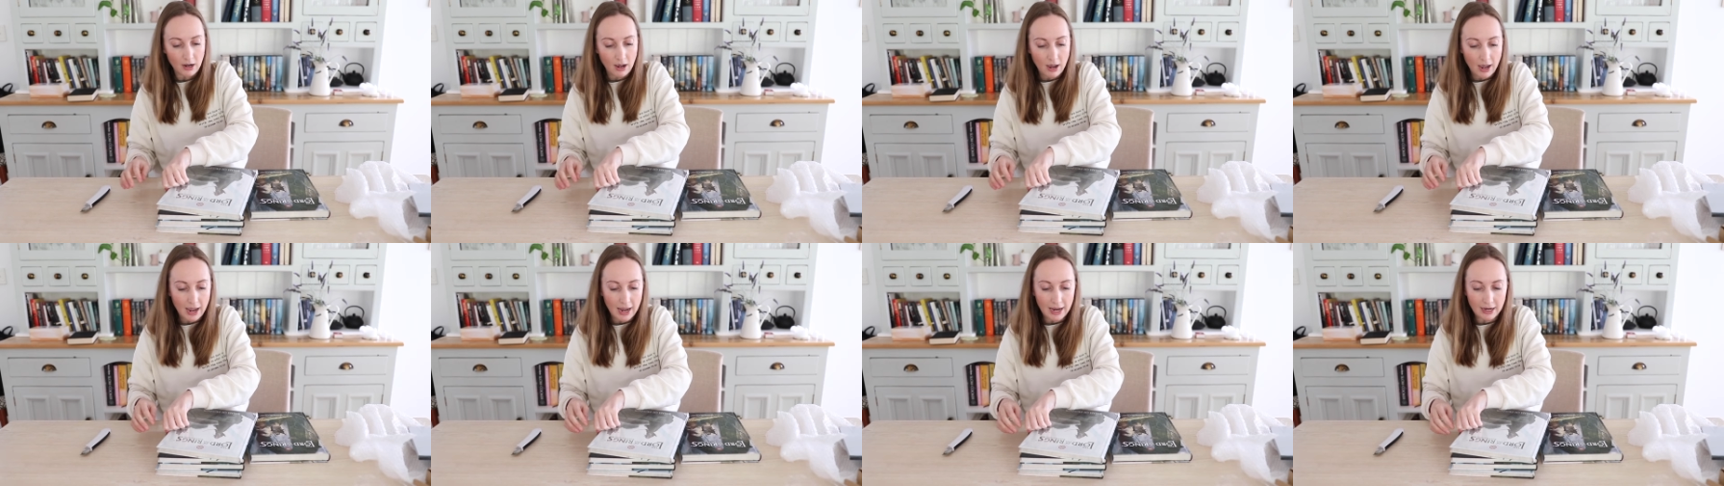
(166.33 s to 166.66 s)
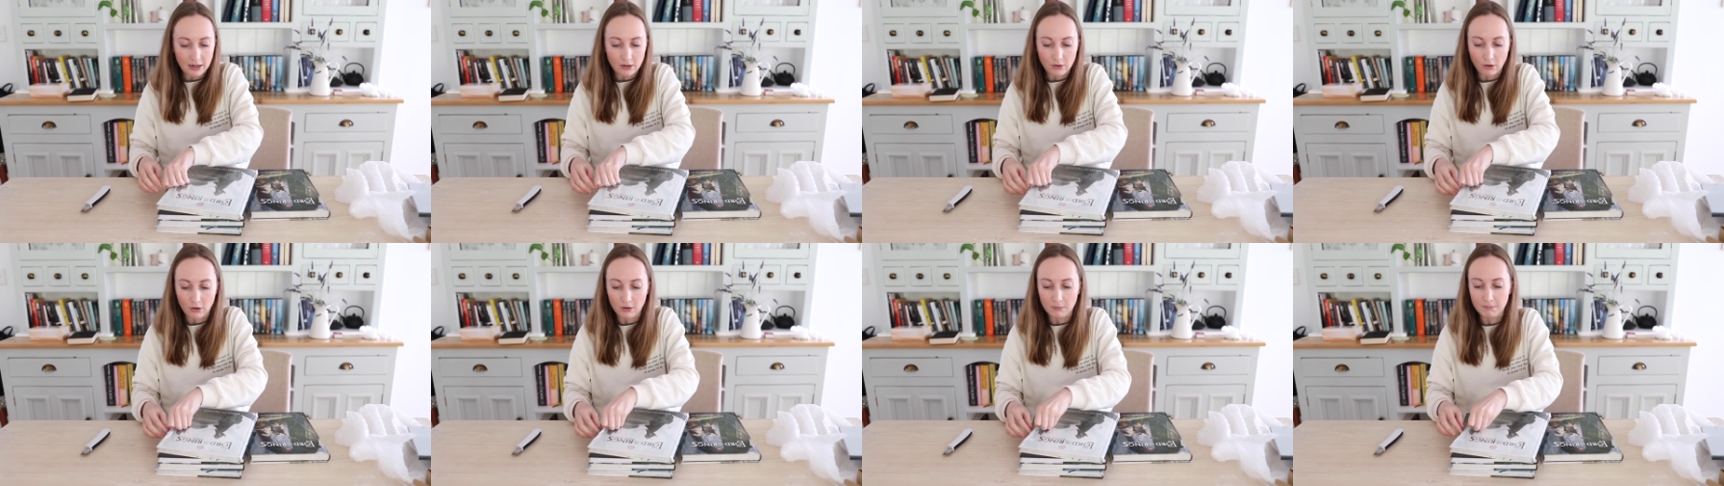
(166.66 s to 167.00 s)
I
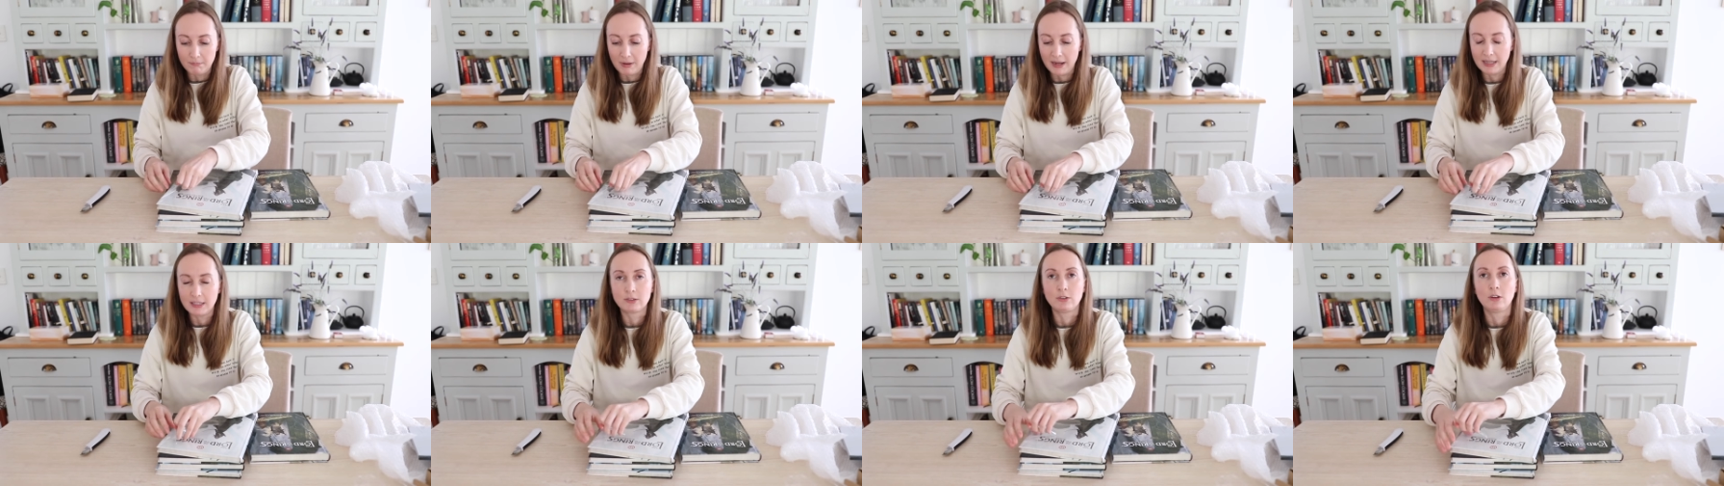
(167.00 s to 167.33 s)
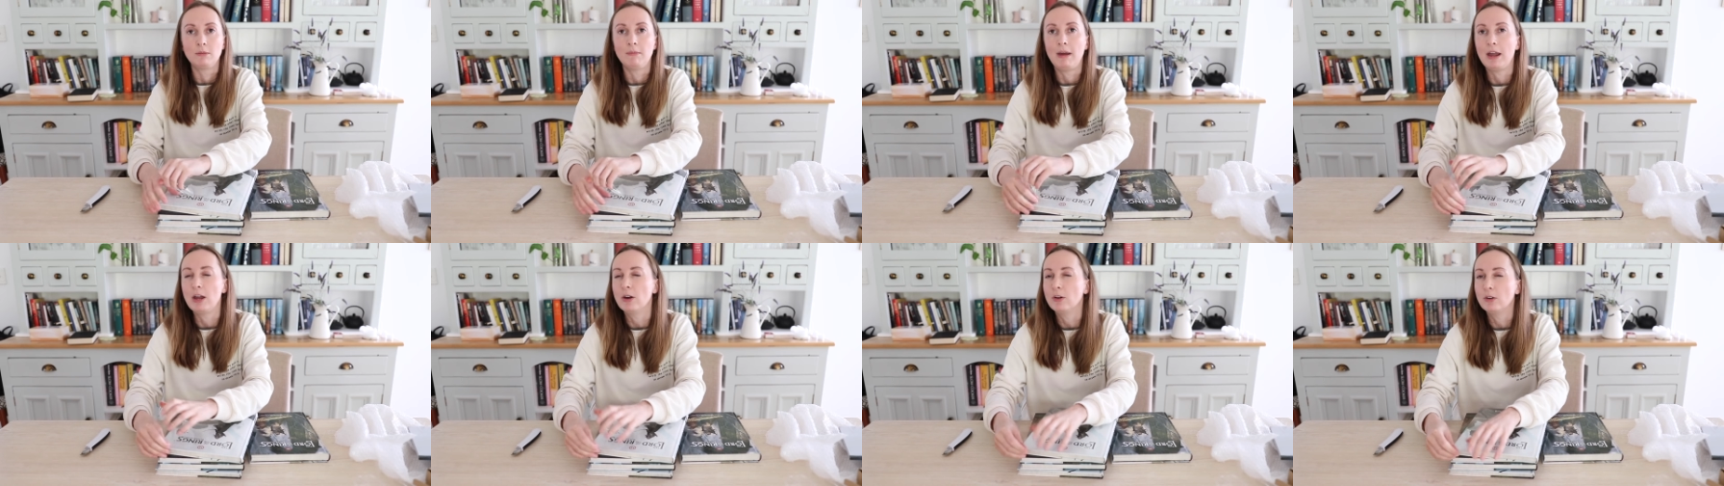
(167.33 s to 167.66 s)
got based
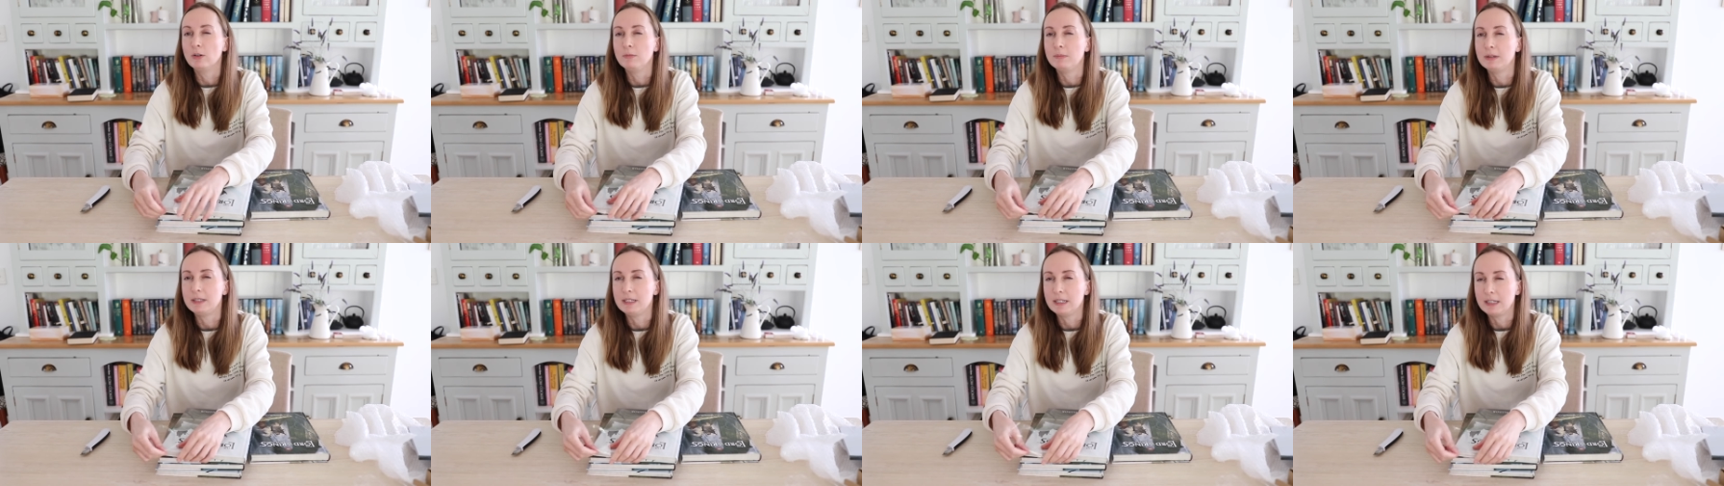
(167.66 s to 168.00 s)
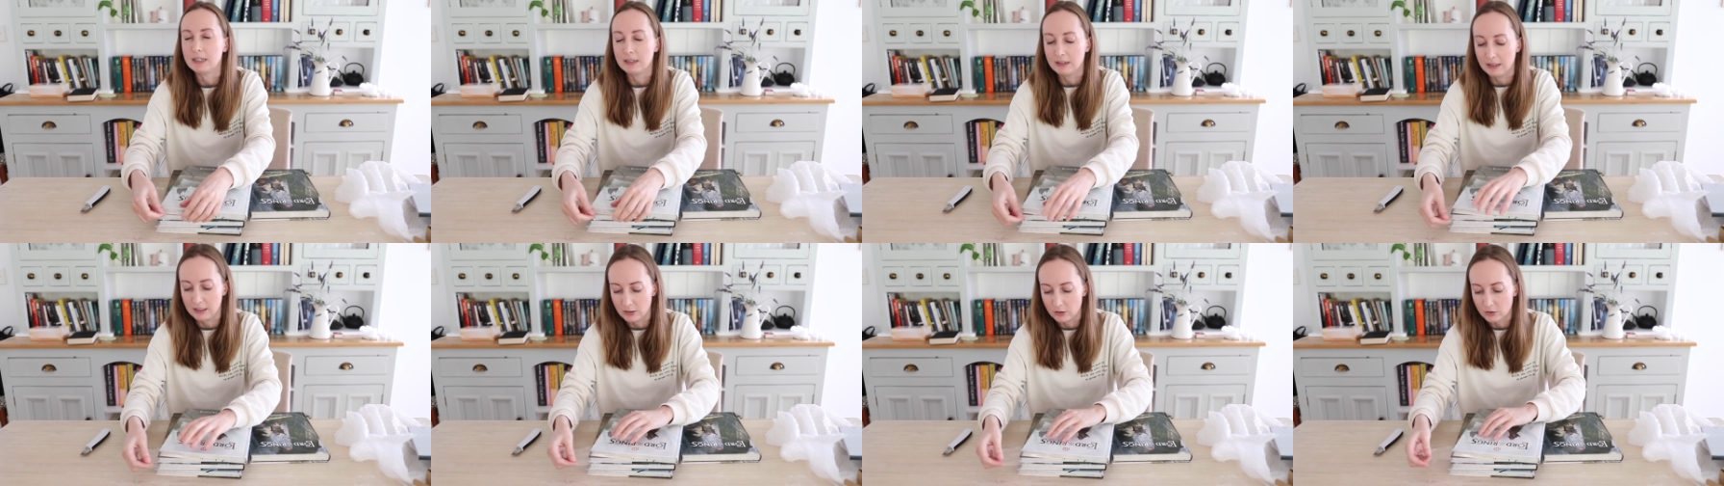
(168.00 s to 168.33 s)
on my own
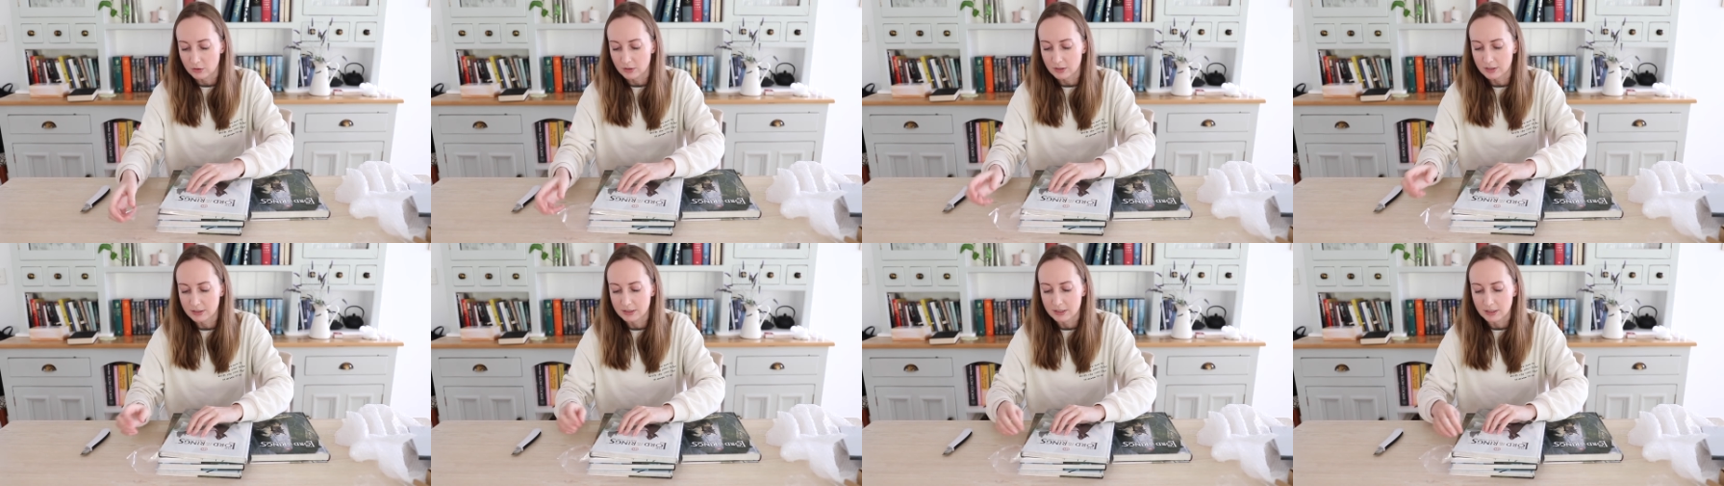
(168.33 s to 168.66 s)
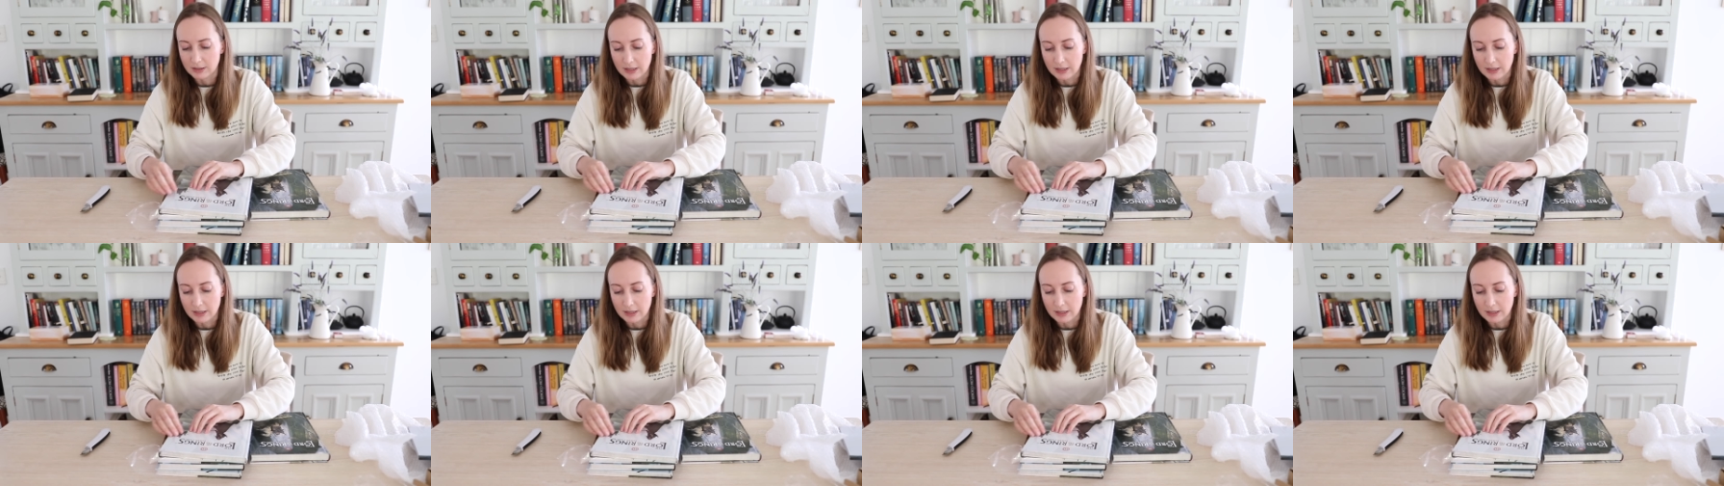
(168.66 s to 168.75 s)
particular interest.